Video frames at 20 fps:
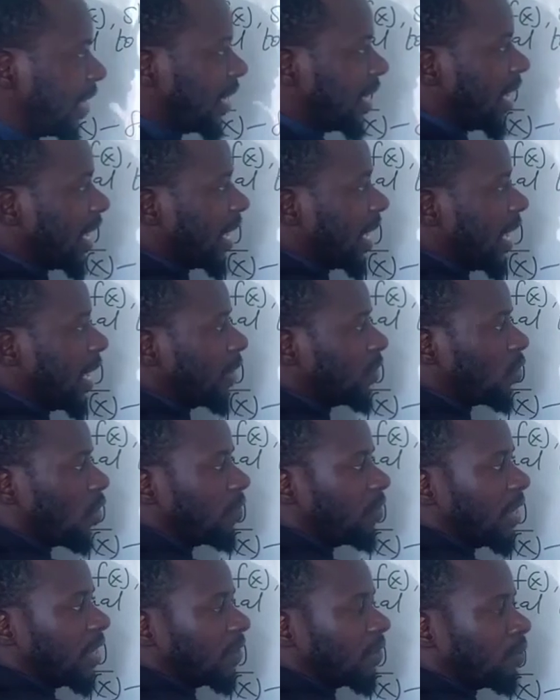in the case
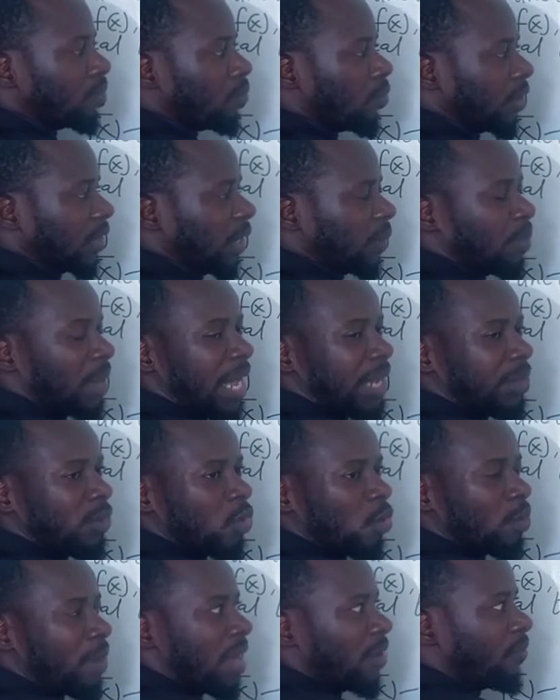of this, multiplying
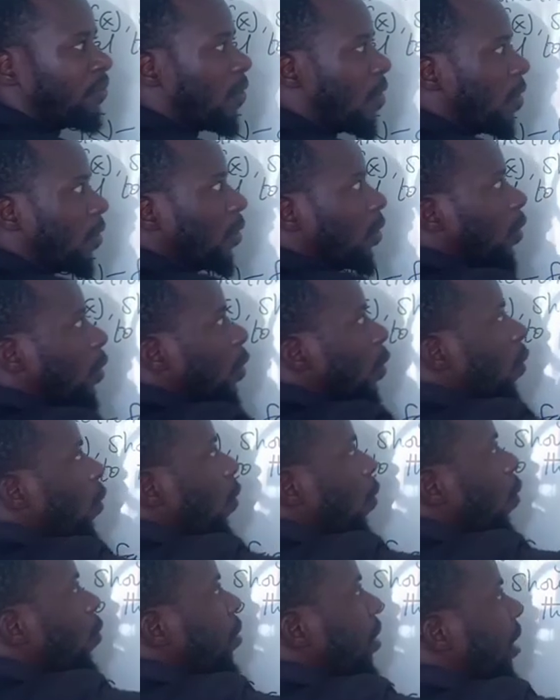through by 4
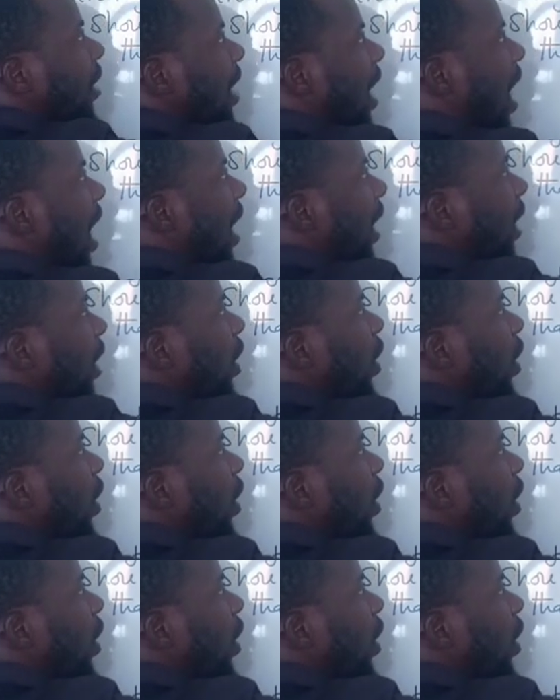will be 9